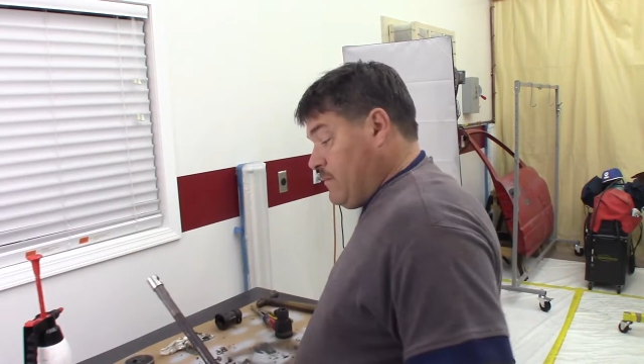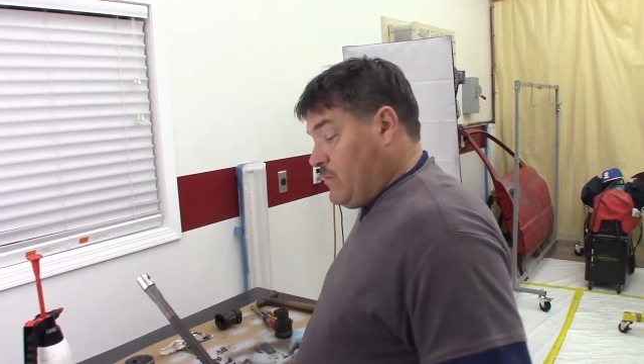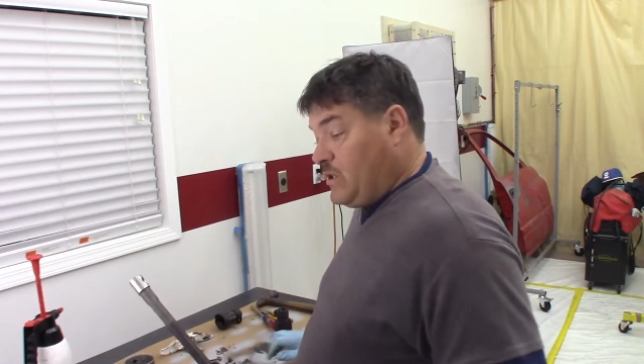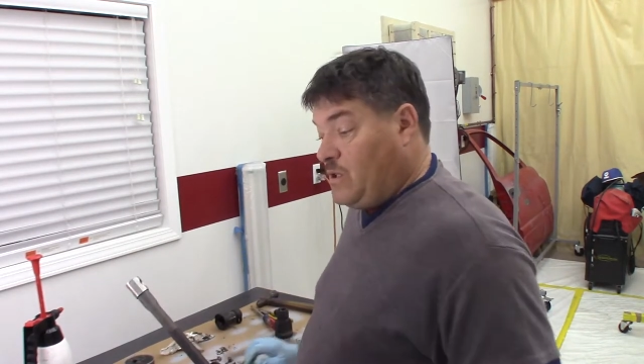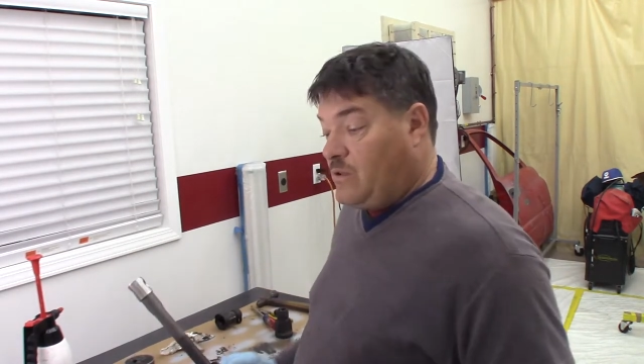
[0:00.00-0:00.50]

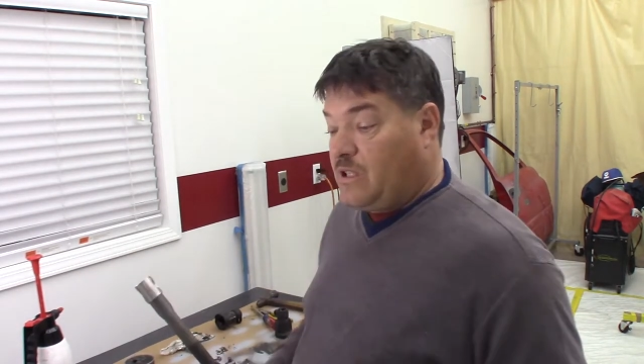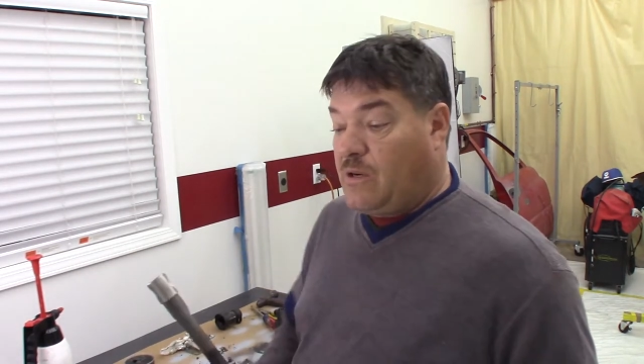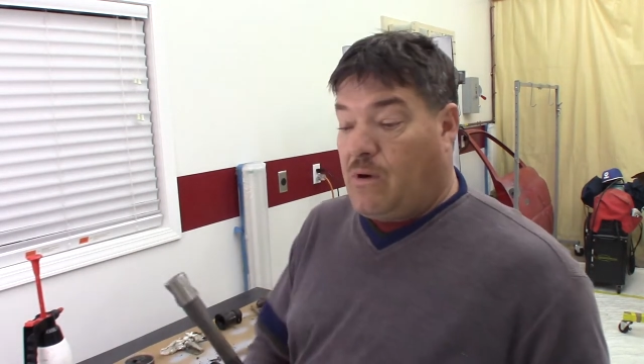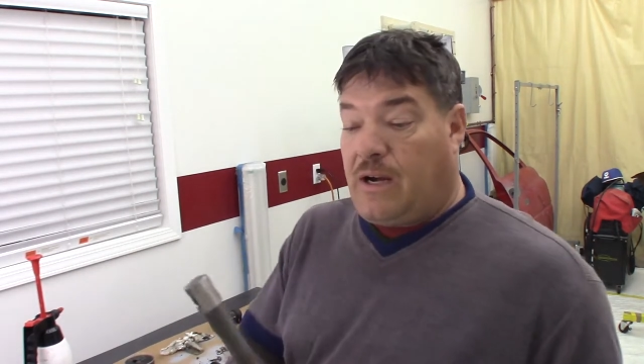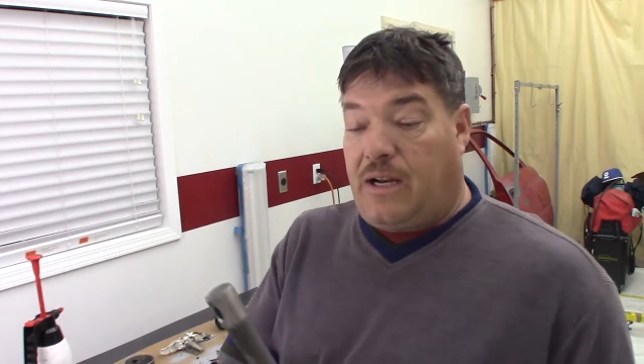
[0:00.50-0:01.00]
But you can
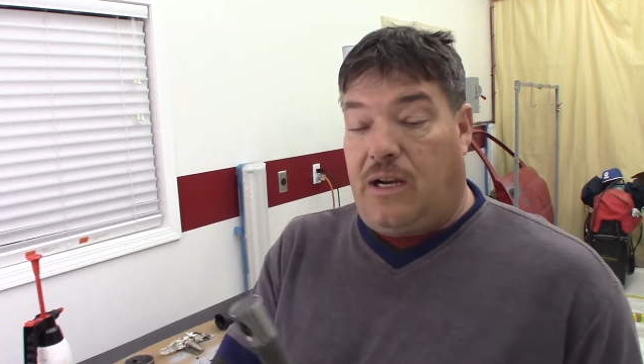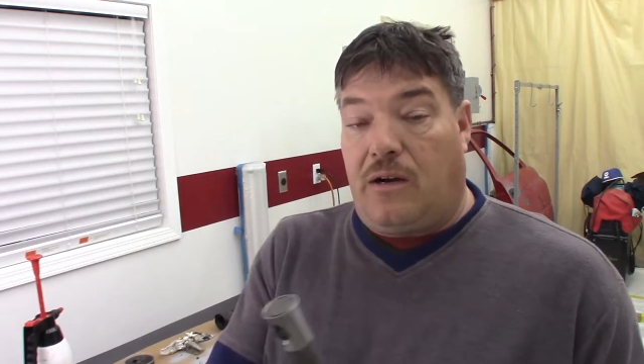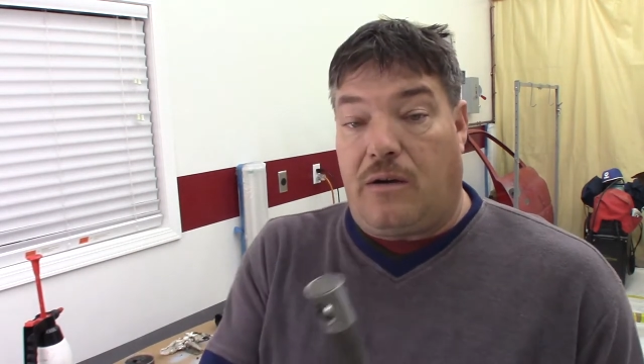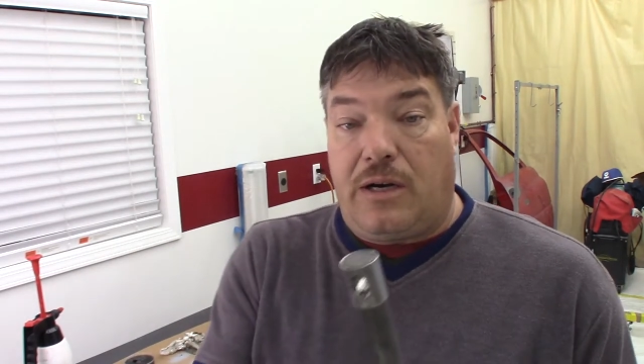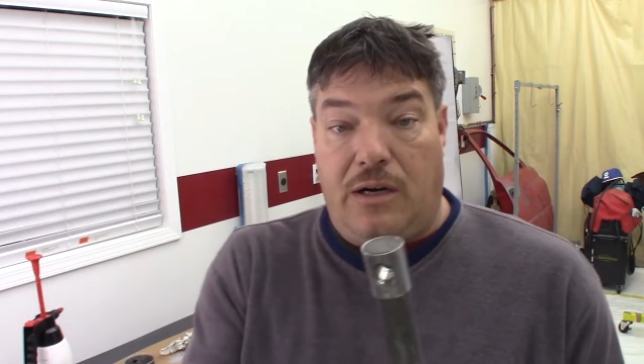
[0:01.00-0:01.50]
see right
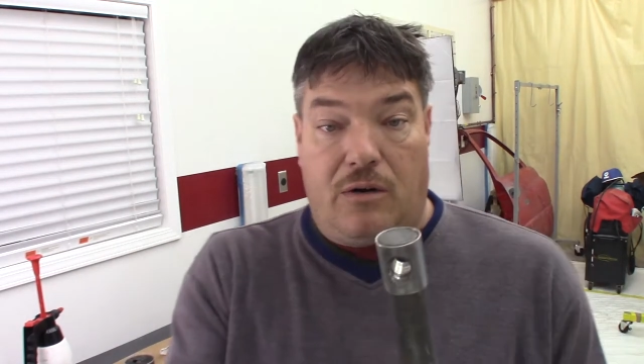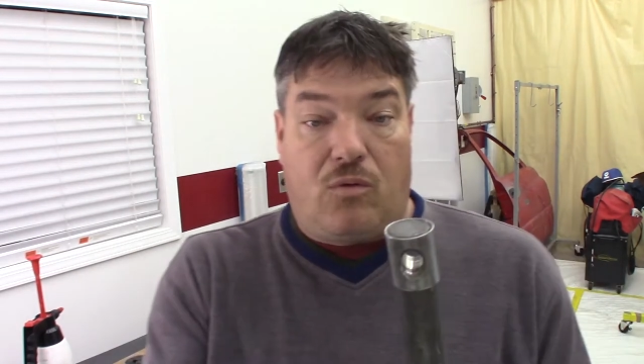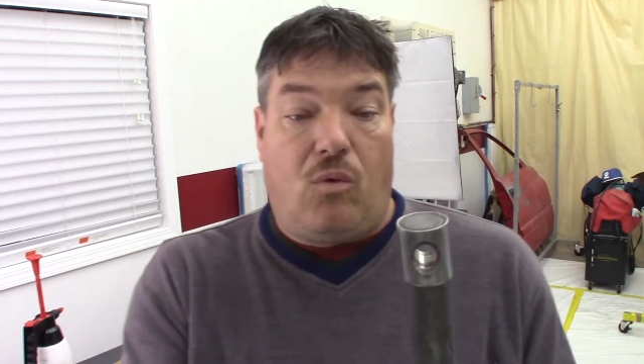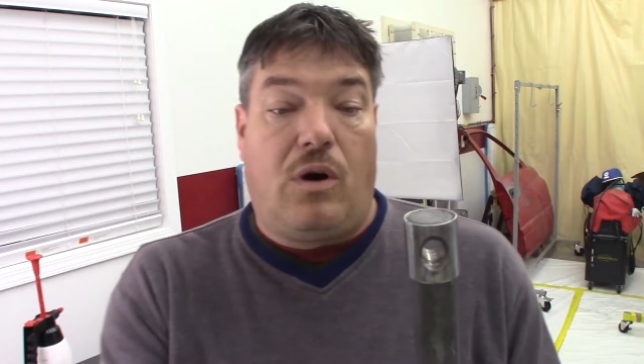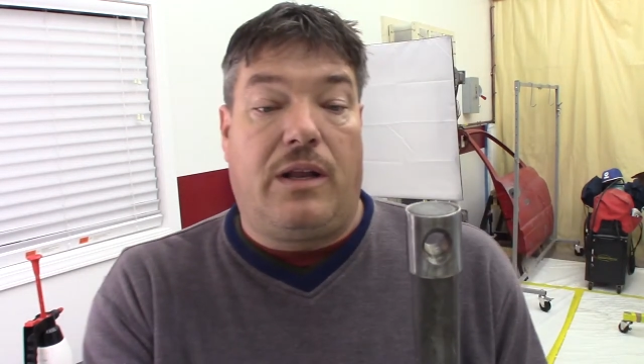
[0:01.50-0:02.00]
here,
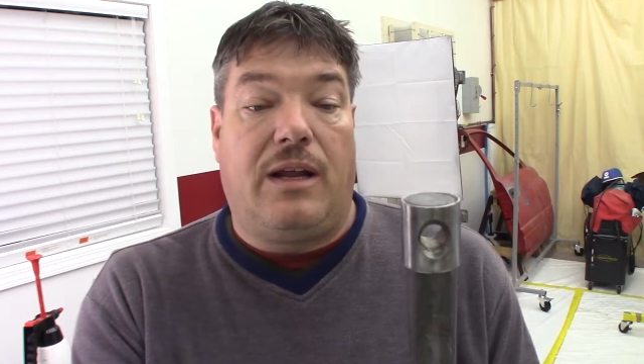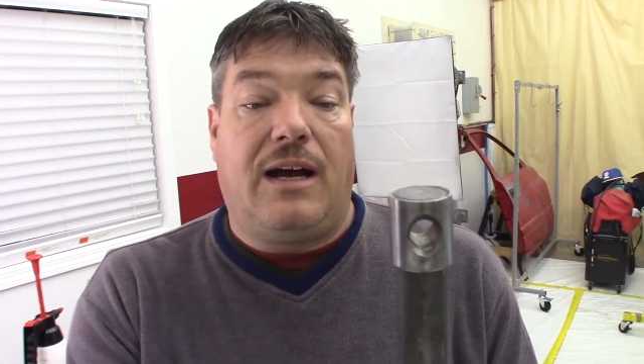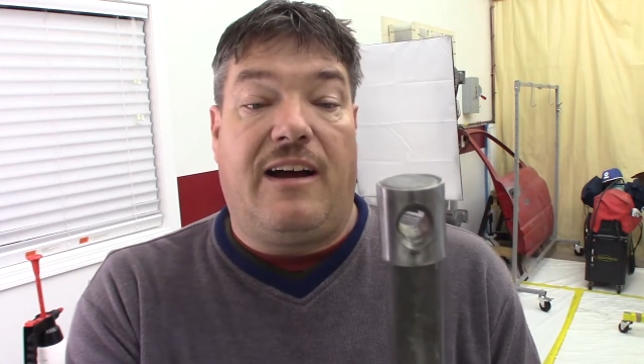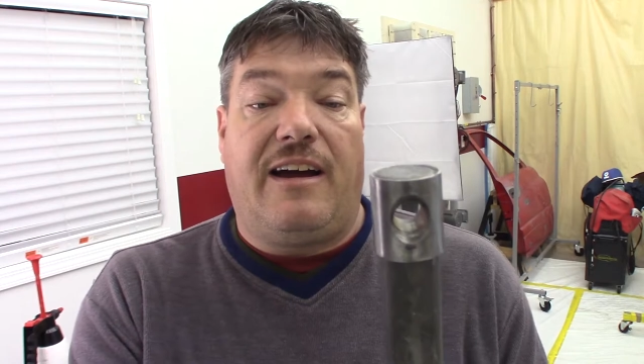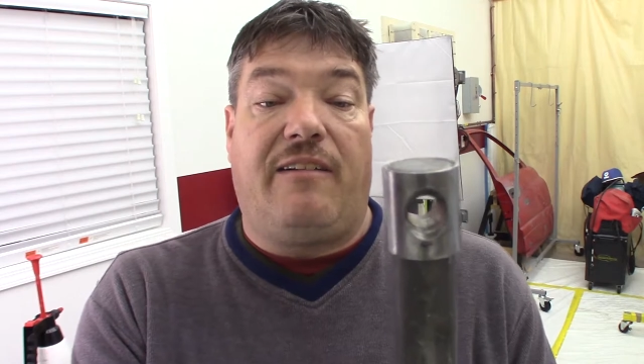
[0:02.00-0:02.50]
here's one that
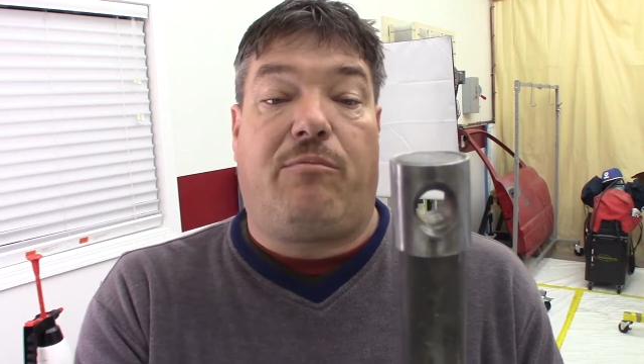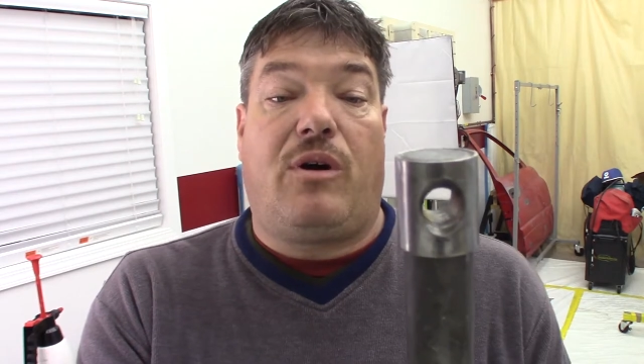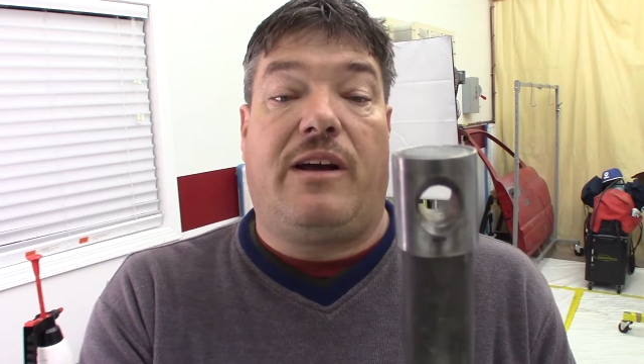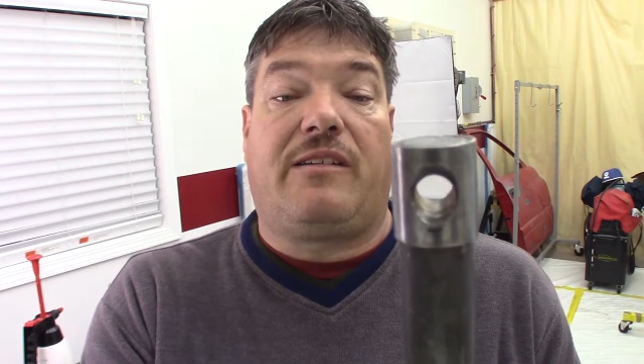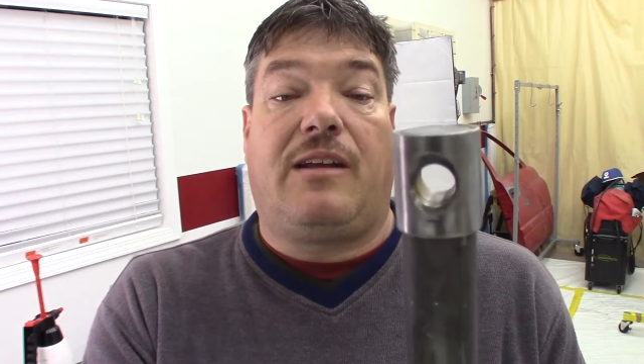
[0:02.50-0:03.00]
I have
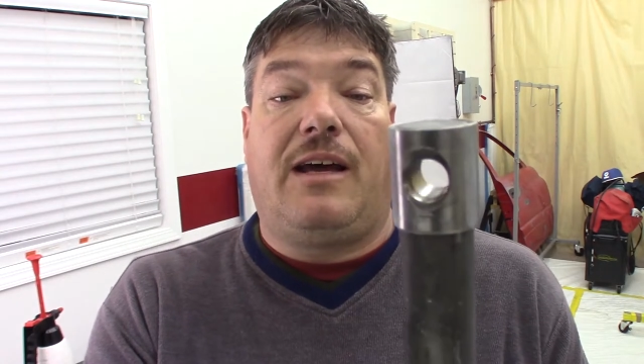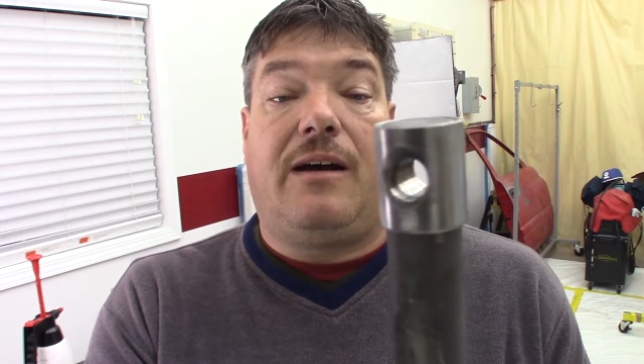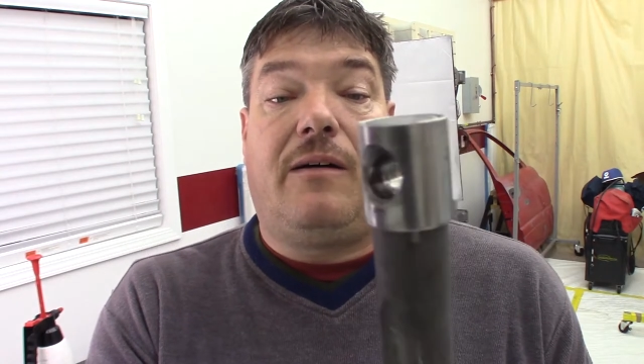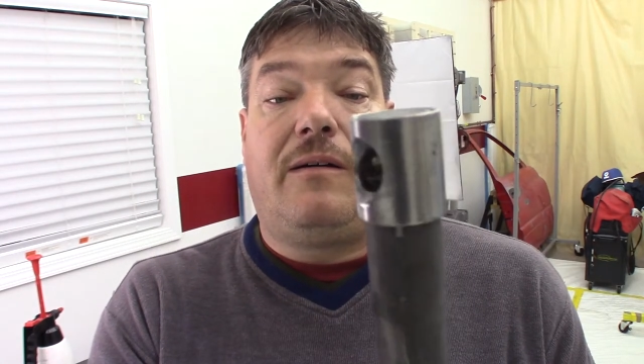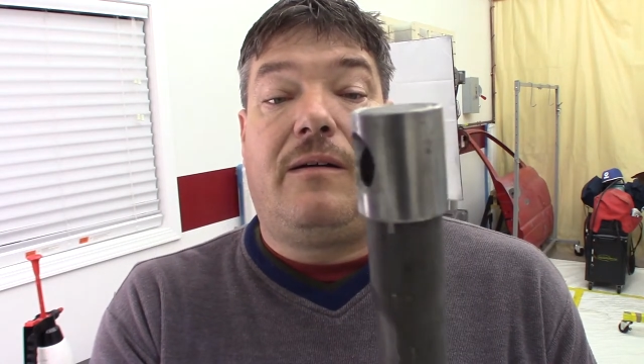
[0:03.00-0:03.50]
pressed
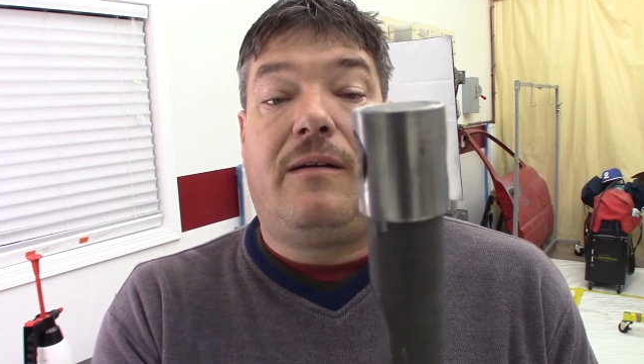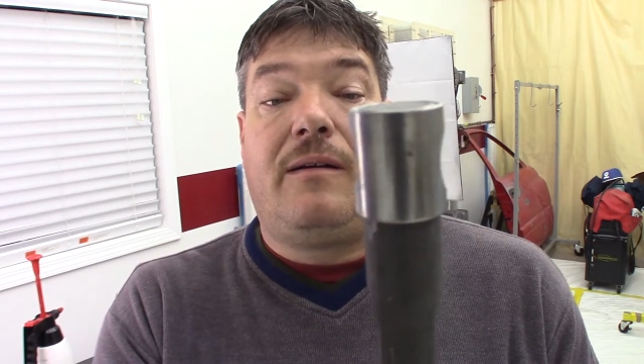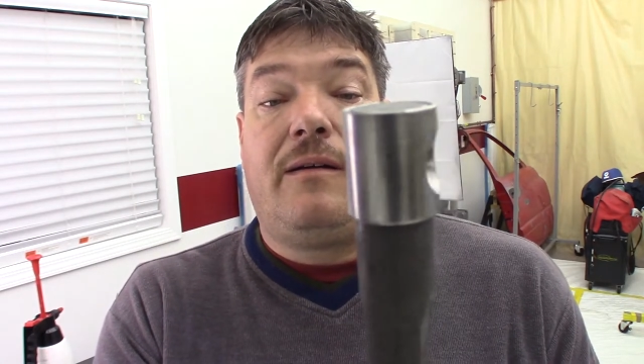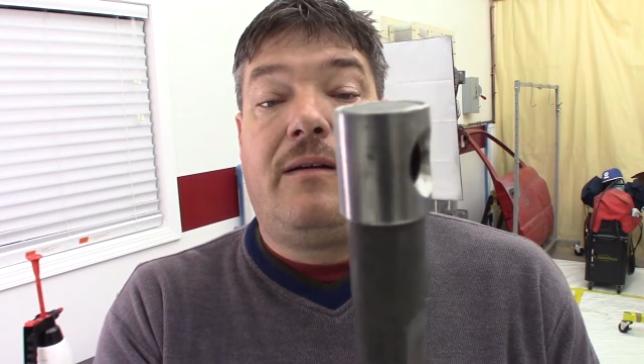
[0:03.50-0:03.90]
out.